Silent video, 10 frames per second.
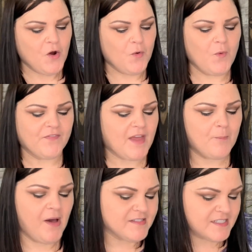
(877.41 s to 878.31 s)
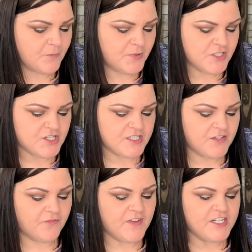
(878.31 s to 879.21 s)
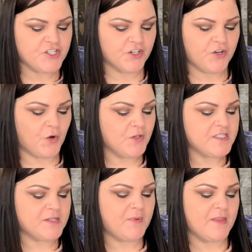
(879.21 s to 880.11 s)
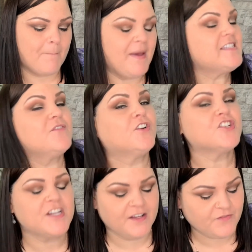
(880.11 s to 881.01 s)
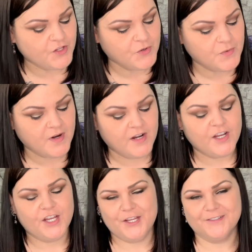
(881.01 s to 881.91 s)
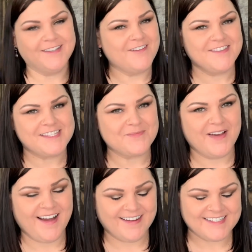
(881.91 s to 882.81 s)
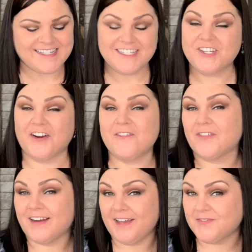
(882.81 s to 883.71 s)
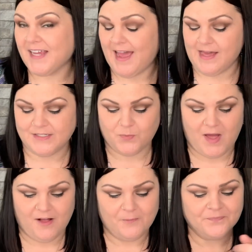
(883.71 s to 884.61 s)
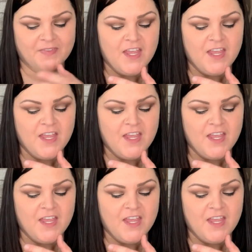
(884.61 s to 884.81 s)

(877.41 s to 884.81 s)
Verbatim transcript: Want that positive push to finish your goals to be the best version of you? You'll love this box. It's great for gifts as well